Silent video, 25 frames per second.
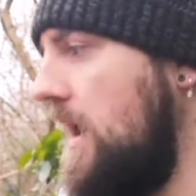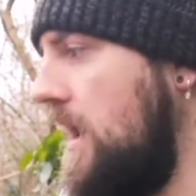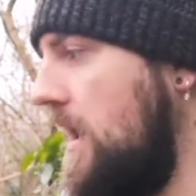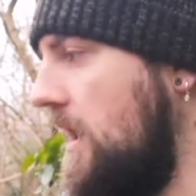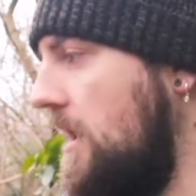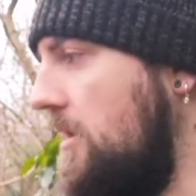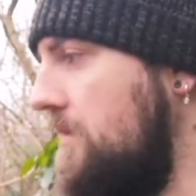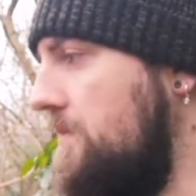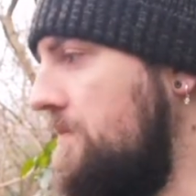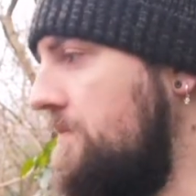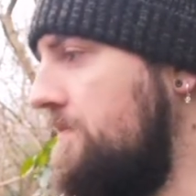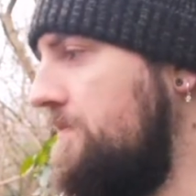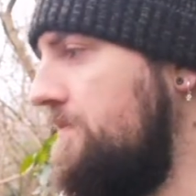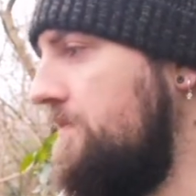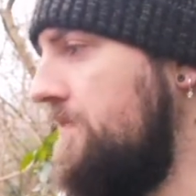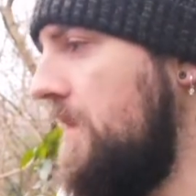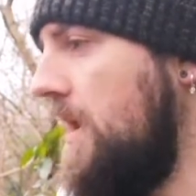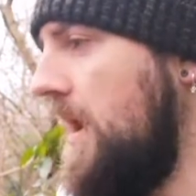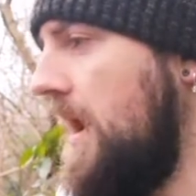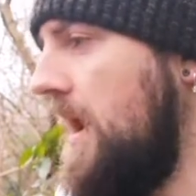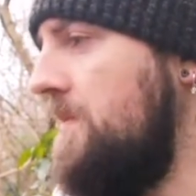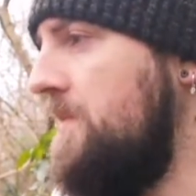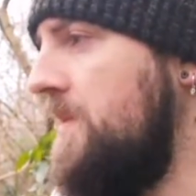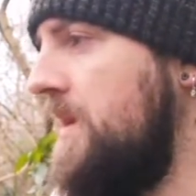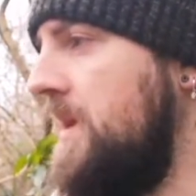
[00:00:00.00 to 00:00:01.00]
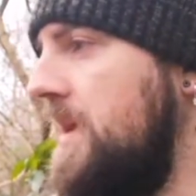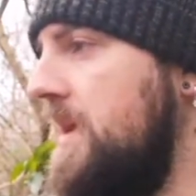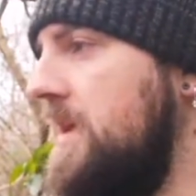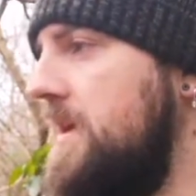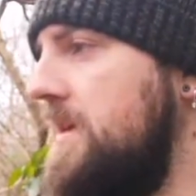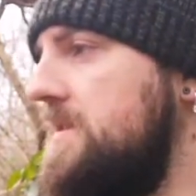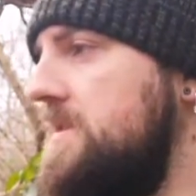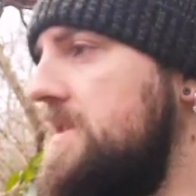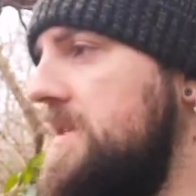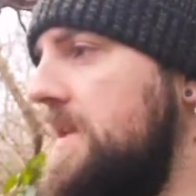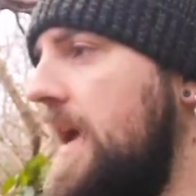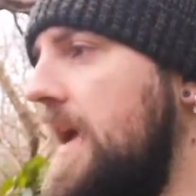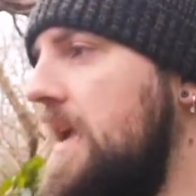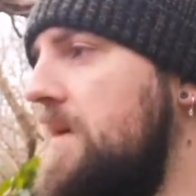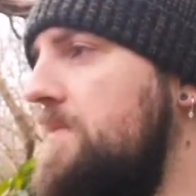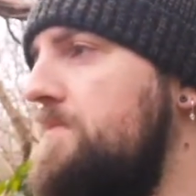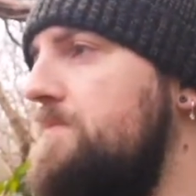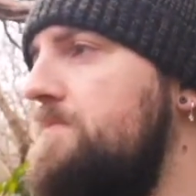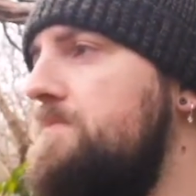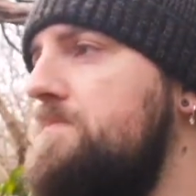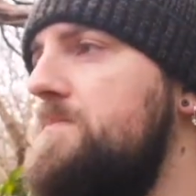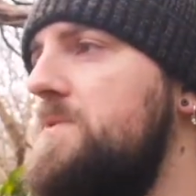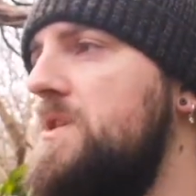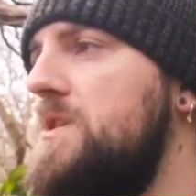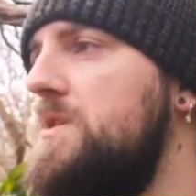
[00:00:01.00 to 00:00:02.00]
I am here today
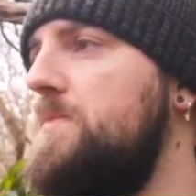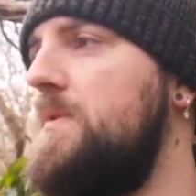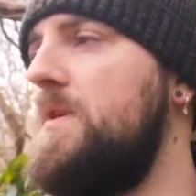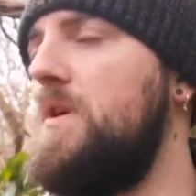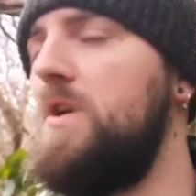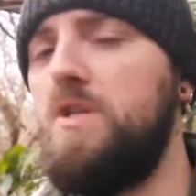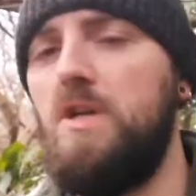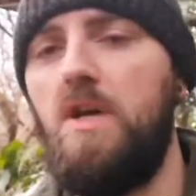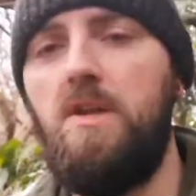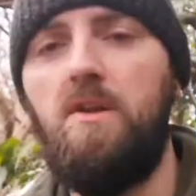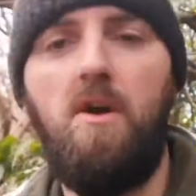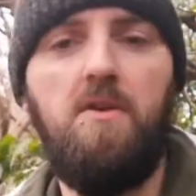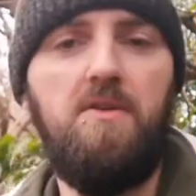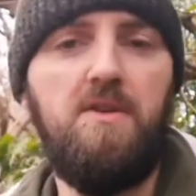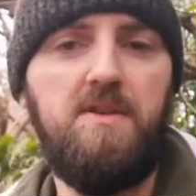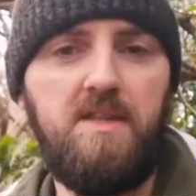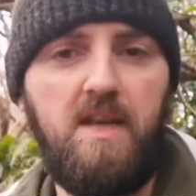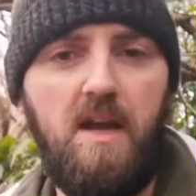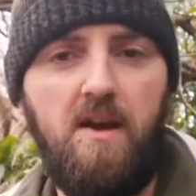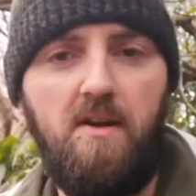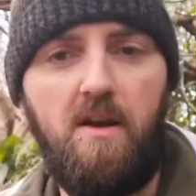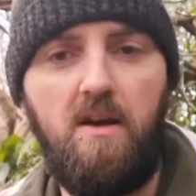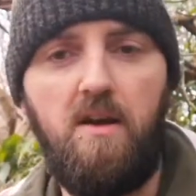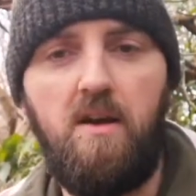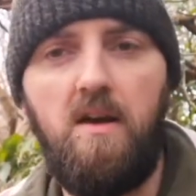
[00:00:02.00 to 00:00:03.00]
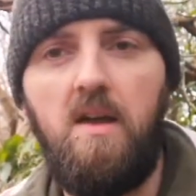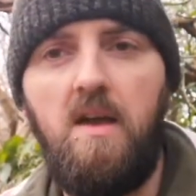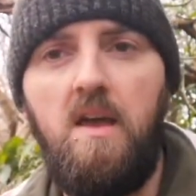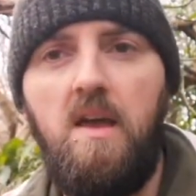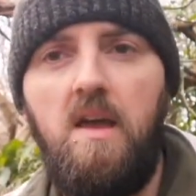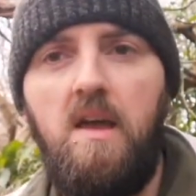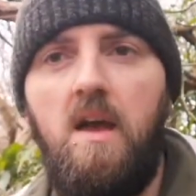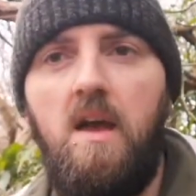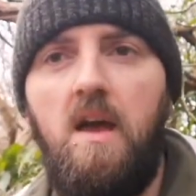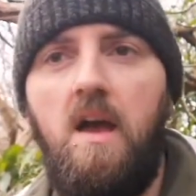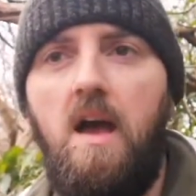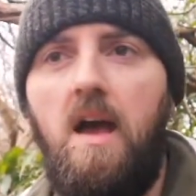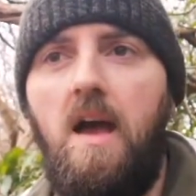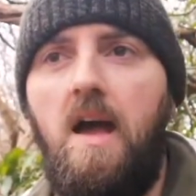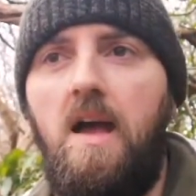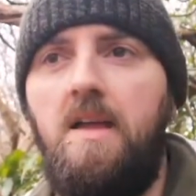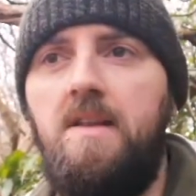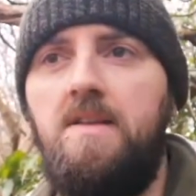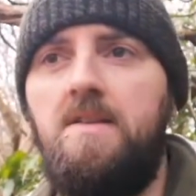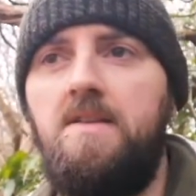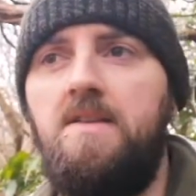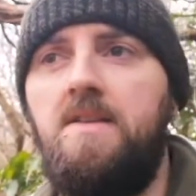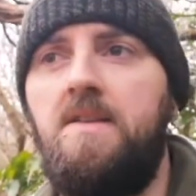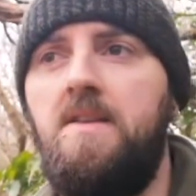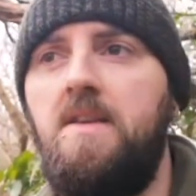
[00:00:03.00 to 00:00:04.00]
just because I know this area
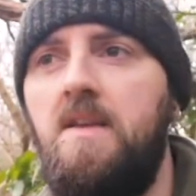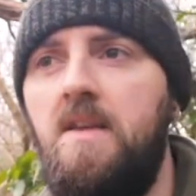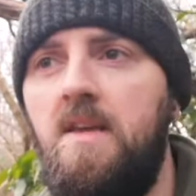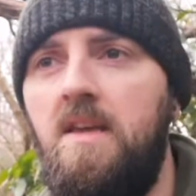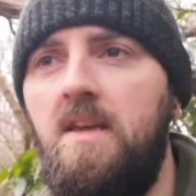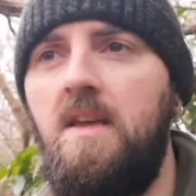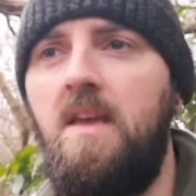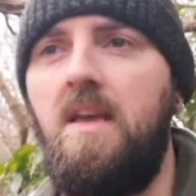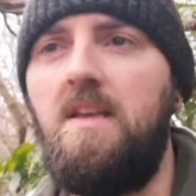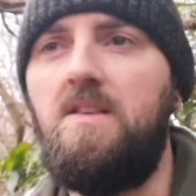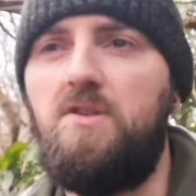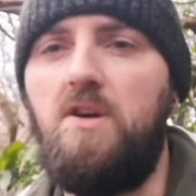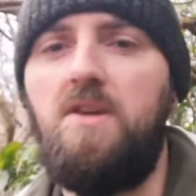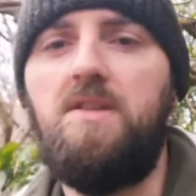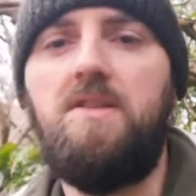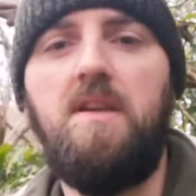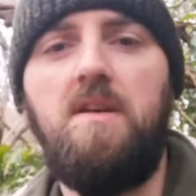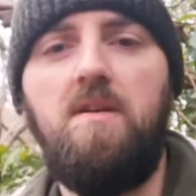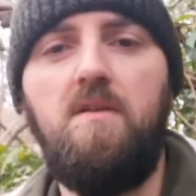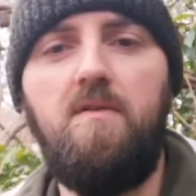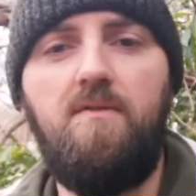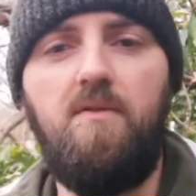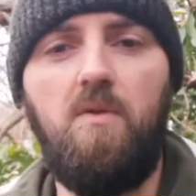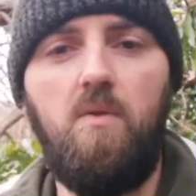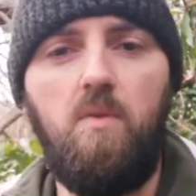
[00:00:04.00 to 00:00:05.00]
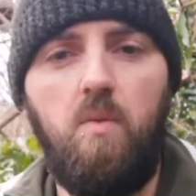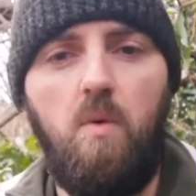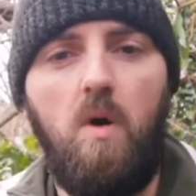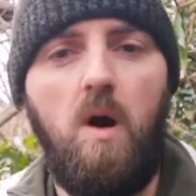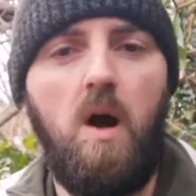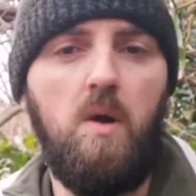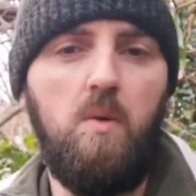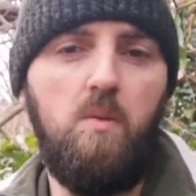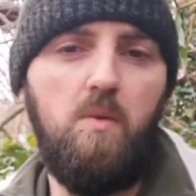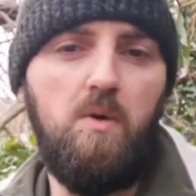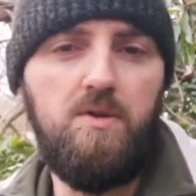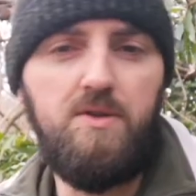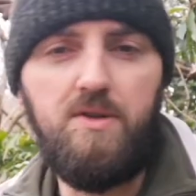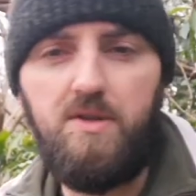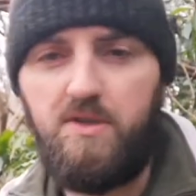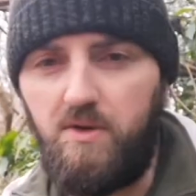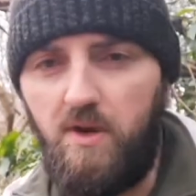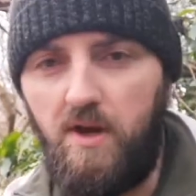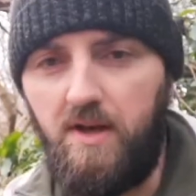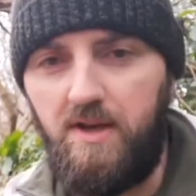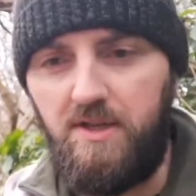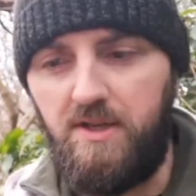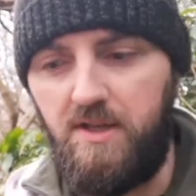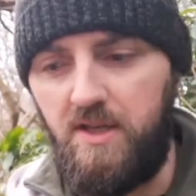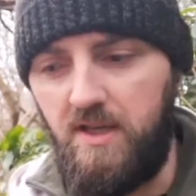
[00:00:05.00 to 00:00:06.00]
and it's ideal for what I want to
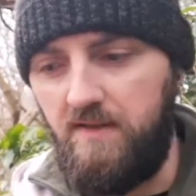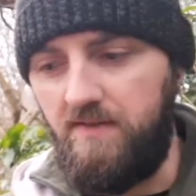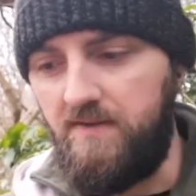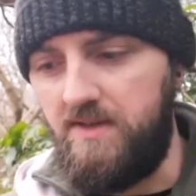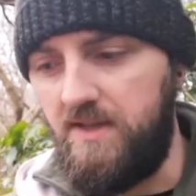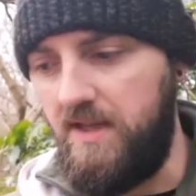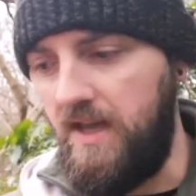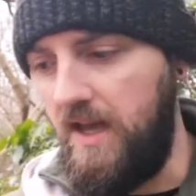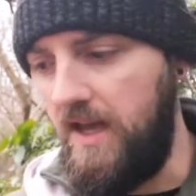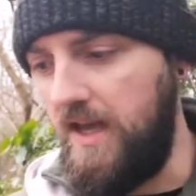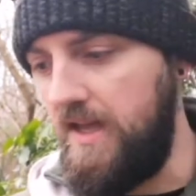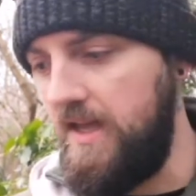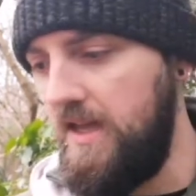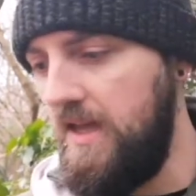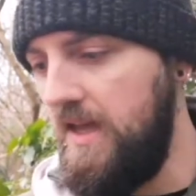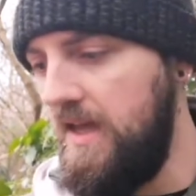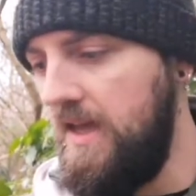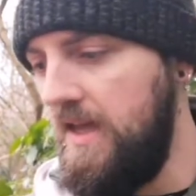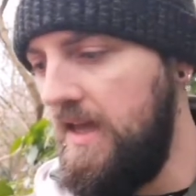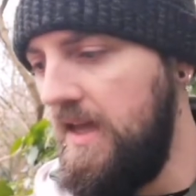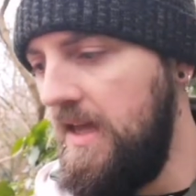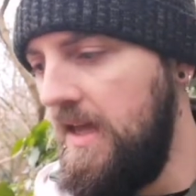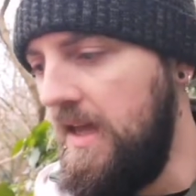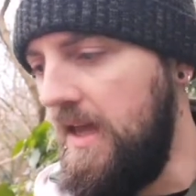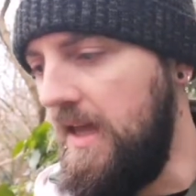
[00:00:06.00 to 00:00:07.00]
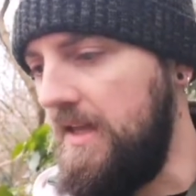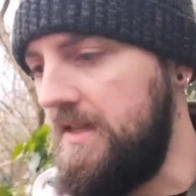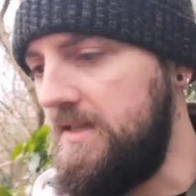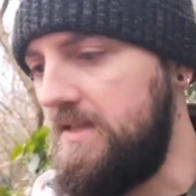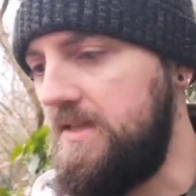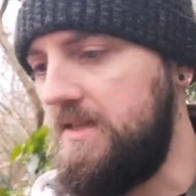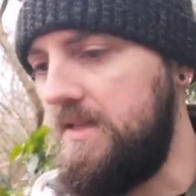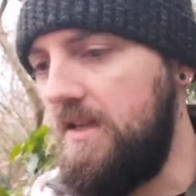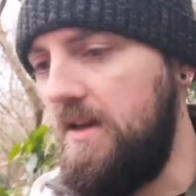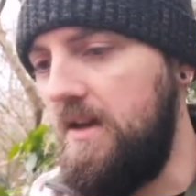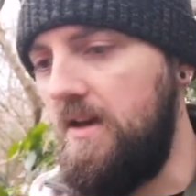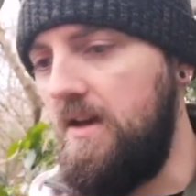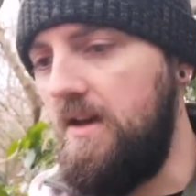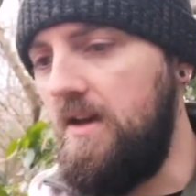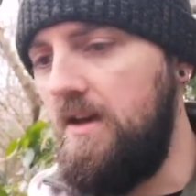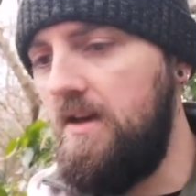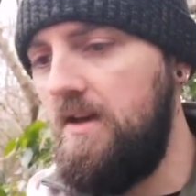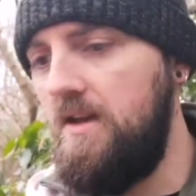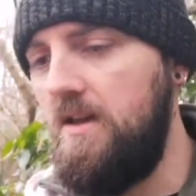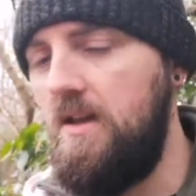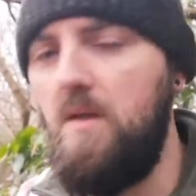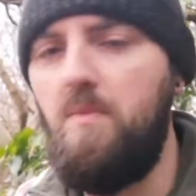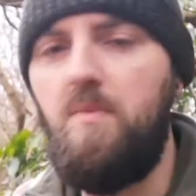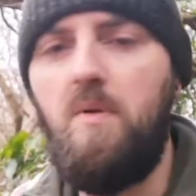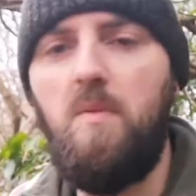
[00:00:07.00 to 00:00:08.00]
try and achieve today. It's a
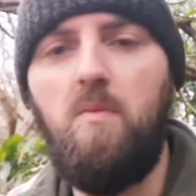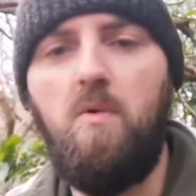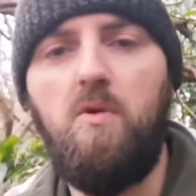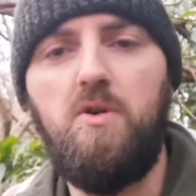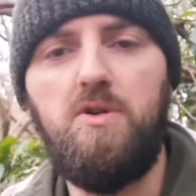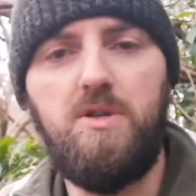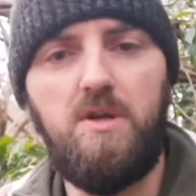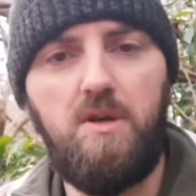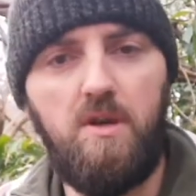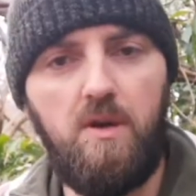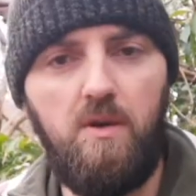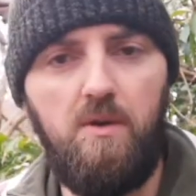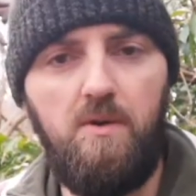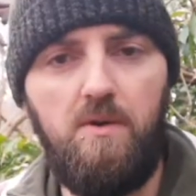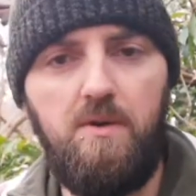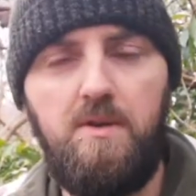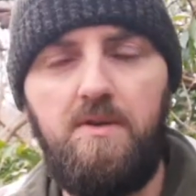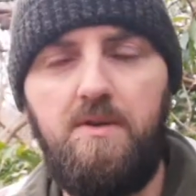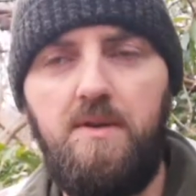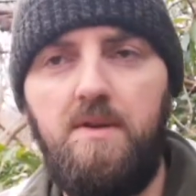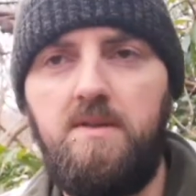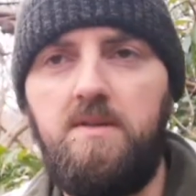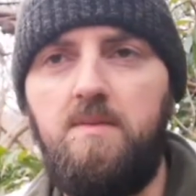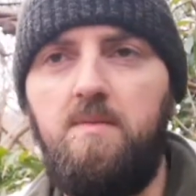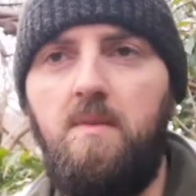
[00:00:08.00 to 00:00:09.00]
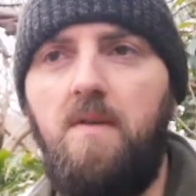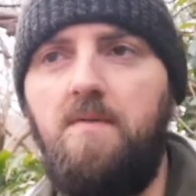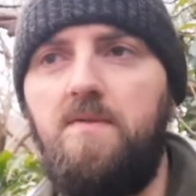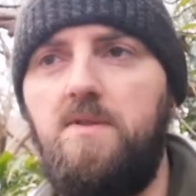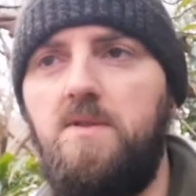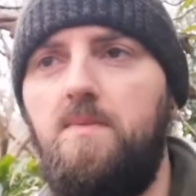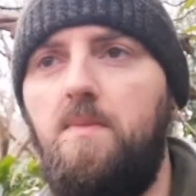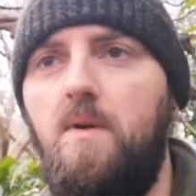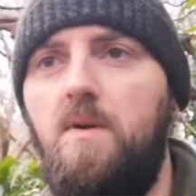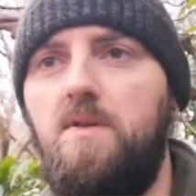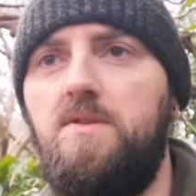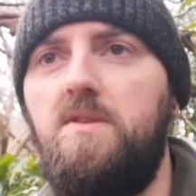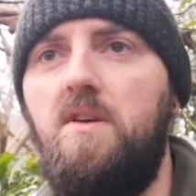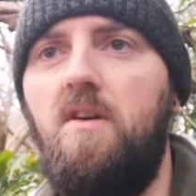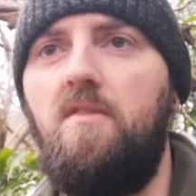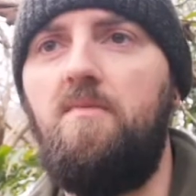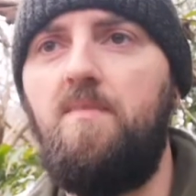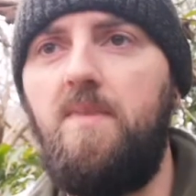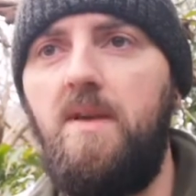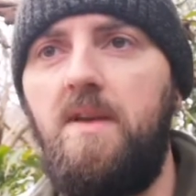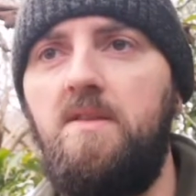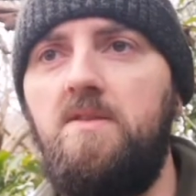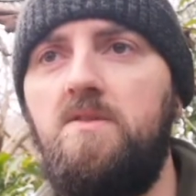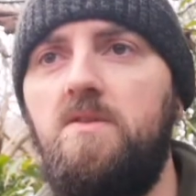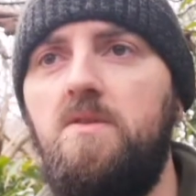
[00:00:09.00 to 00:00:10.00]
little bit more secluded than some other spots that
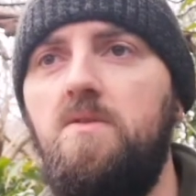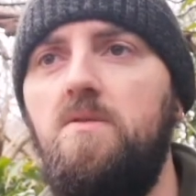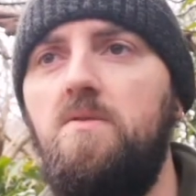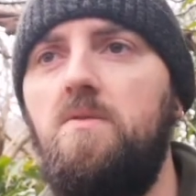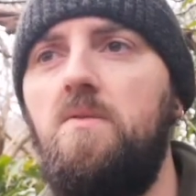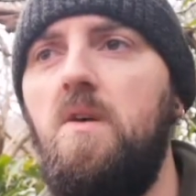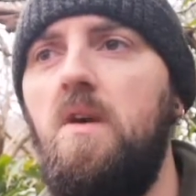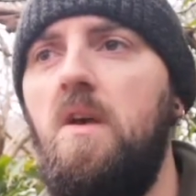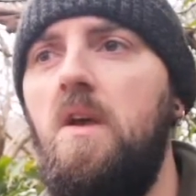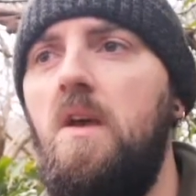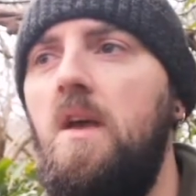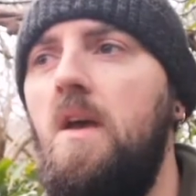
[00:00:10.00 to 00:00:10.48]
I've been to.